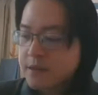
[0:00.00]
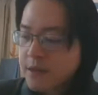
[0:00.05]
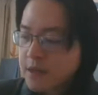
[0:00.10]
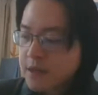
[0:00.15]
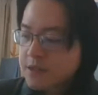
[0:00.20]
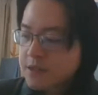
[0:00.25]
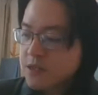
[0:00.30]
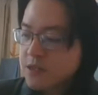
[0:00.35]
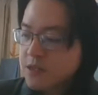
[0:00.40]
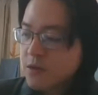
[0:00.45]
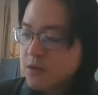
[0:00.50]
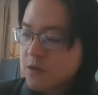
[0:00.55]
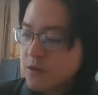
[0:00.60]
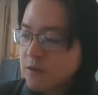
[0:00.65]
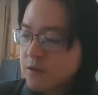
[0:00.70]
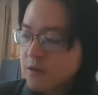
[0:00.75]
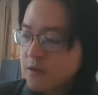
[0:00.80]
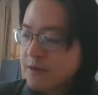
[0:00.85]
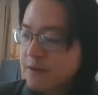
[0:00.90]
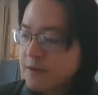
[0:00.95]
So
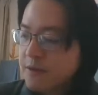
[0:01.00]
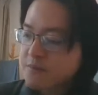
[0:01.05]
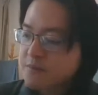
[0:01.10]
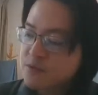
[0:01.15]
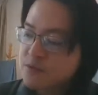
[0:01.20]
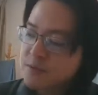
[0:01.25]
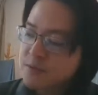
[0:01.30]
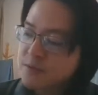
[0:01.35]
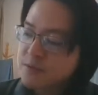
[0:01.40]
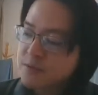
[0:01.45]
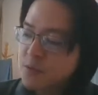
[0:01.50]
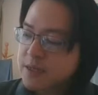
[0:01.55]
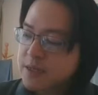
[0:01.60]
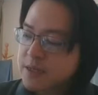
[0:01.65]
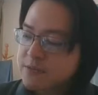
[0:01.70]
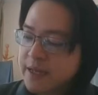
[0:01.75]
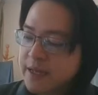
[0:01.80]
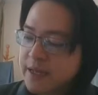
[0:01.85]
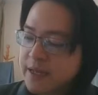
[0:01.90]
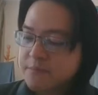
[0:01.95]
I took one
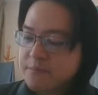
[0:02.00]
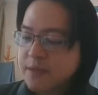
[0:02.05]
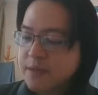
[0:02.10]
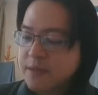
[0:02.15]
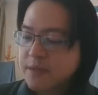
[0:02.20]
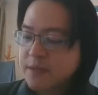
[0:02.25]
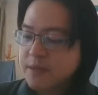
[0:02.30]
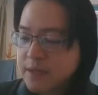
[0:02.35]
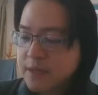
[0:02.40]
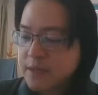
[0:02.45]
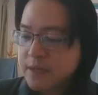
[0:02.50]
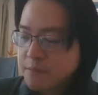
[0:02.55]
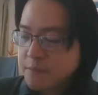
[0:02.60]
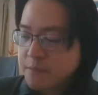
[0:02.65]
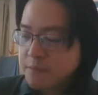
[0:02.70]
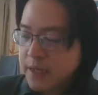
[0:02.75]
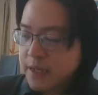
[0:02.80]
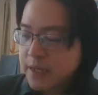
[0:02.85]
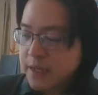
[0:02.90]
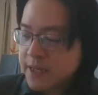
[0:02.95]
random number, but
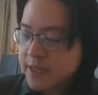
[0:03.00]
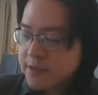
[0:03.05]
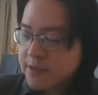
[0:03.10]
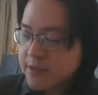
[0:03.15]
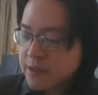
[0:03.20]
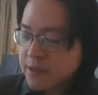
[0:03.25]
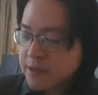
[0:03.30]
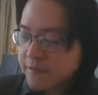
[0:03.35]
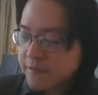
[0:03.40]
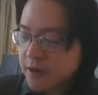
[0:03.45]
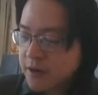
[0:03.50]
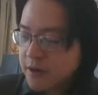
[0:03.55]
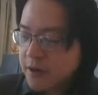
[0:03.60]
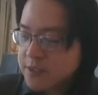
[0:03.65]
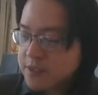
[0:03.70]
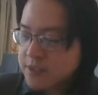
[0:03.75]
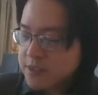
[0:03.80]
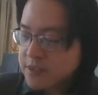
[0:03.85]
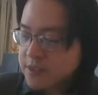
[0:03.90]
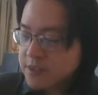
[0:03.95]
in general, of
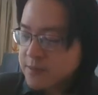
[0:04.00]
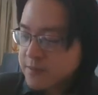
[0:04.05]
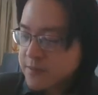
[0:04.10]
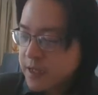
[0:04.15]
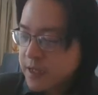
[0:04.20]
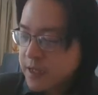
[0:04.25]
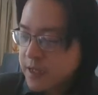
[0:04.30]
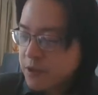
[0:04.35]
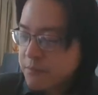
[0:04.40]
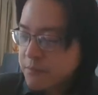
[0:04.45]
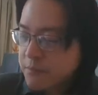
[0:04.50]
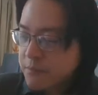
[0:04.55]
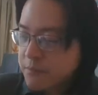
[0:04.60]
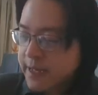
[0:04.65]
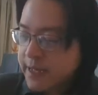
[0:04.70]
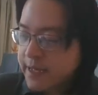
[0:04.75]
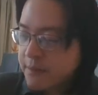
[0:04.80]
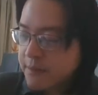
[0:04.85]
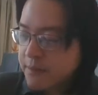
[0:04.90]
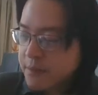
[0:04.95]
course, it could be any
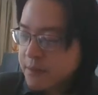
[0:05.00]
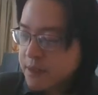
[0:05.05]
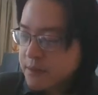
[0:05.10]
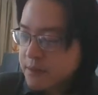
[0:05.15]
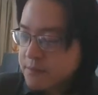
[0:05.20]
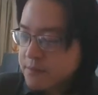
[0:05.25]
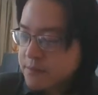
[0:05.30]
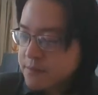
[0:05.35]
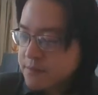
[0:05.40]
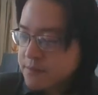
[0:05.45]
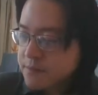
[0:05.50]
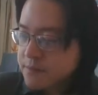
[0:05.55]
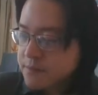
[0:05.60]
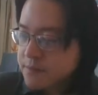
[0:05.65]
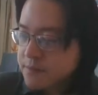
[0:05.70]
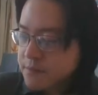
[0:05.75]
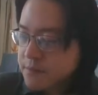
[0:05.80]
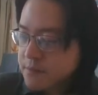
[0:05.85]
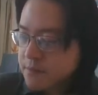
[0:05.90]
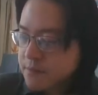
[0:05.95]
number,
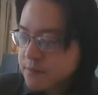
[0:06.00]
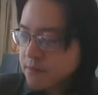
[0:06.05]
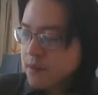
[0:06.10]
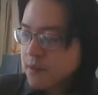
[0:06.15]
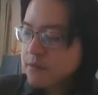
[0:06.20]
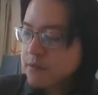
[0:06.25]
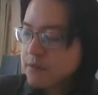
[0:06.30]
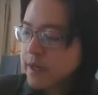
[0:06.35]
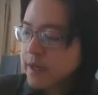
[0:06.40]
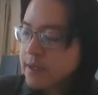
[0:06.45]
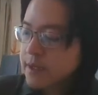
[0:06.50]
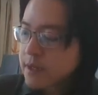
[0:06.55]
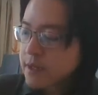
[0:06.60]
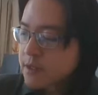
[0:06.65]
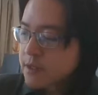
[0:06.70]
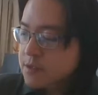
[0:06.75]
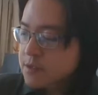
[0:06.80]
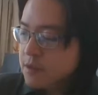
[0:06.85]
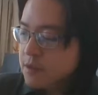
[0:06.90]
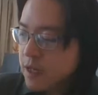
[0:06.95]
right?
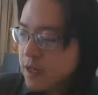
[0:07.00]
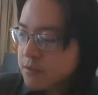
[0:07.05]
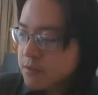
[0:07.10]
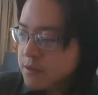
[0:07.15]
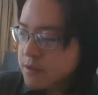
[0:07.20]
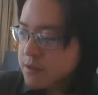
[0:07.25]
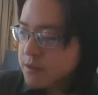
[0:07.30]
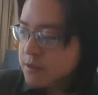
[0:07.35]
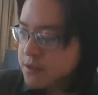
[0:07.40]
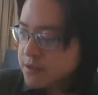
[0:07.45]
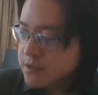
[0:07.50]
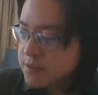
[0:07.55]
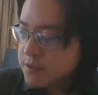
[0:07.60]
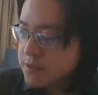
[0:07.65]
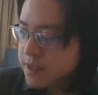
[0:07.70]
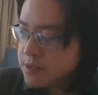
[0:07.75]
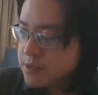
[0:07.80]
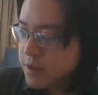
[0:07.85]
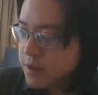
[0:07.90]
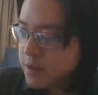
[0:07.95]
So
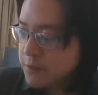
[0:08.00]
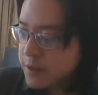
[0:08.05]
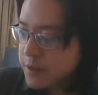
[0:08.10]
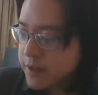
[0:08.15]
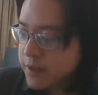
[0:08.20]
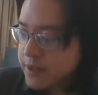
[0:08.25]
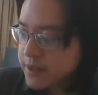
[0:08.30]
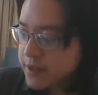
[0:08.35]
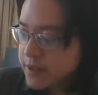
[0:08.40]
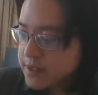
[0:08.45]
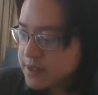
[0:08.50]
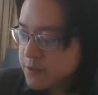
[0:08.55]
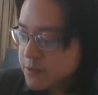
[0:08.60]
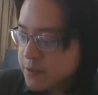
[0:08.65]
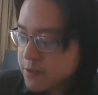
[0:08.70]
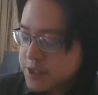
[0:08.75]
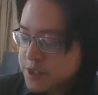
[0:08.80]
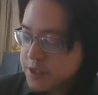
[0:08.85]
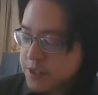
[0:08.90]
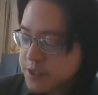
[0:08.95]
that's why we write this
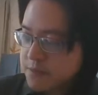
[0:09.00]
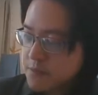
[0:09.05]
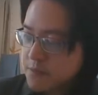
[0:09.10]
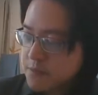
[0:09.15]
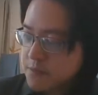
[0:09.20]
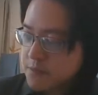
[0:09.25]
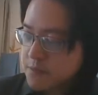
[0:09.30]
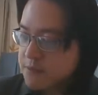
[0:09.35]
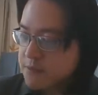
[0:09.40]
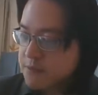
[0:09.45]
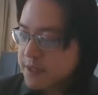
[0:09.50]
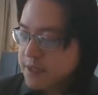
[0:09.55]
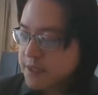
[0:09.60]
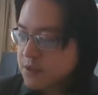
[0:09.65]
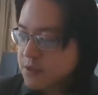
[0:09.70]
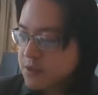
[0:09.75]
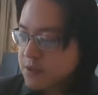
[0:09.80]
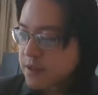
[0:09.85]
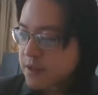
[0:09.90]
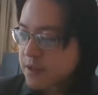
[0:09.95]
equation, right?
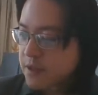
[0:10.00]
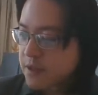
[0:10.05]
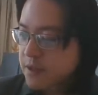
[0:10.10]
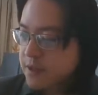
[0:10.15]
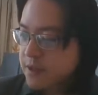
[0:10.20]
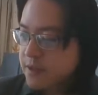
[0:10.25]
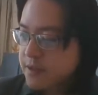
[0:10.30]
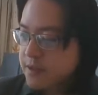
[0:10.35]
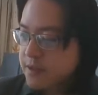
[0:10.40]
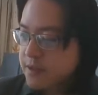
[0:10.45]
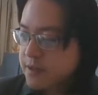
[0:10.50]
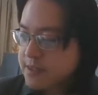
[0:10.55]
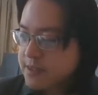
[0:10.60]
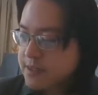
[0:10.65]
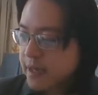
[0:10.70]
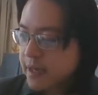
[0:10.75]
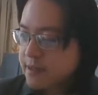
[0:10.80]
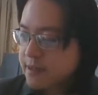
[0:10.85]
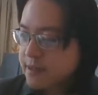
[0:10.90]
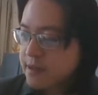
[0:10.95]
So this
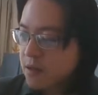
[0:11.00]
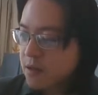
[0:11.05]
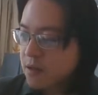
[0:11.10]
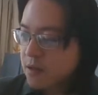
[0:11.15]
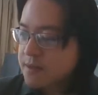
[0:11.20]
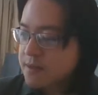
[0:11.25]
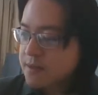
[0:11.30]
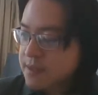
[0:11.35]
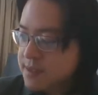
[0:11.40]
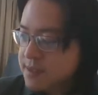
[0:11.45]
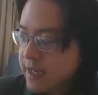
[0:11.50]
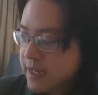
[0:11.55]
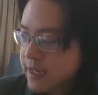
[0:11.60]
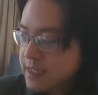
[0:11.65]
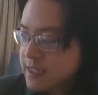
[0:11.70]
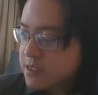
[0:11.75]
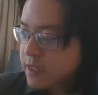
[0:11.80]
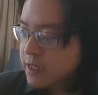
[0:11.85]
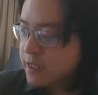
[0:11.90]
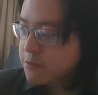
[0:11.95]
acted on this x,
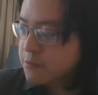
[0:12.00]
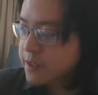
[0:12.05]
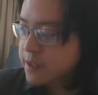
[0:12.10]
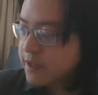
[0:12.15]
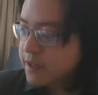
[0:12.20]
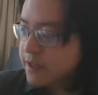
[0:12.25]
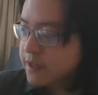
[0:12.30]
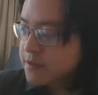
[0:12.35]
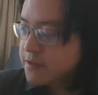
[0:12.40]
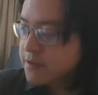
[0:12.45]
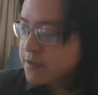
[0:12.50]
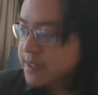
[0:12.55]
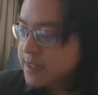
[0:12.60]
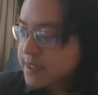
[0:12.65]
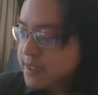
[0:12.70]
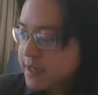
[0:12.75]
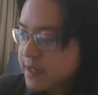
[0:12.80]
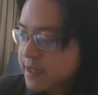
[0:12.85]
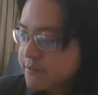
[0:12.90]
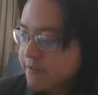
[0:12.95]
it will give you this
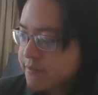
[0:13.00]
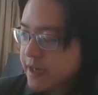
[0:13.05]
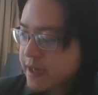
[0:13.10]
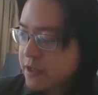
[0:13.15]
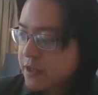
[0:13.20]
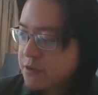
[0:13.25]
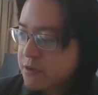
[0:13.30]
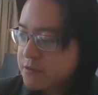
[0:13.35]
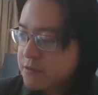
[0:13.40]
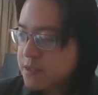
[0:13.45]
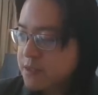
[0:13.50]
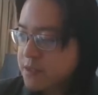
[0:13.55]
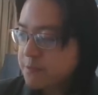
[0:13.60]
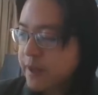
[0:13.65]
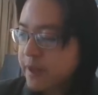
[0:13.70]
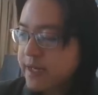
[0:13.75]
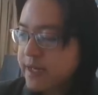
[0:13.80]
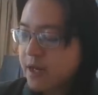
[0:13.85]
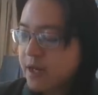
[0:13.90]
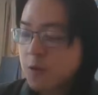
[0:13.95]
eigenvalue
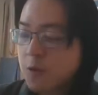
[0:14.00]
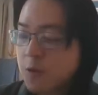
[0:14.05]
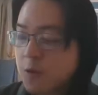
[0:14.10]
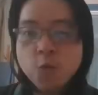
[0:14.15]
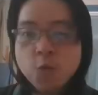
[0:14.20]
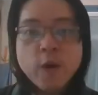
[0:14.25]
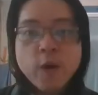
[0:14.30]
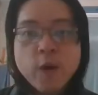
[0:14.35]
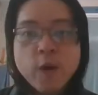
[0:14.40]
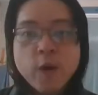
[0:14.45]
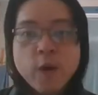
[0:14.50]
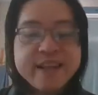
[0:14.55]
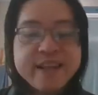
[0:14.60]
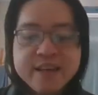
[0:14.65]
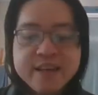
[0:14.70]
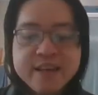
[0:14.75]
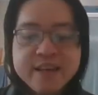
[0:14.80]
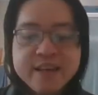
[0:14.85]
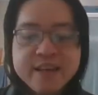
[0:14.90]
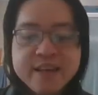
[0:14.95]
depending on where it
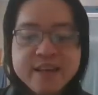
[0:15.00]
is,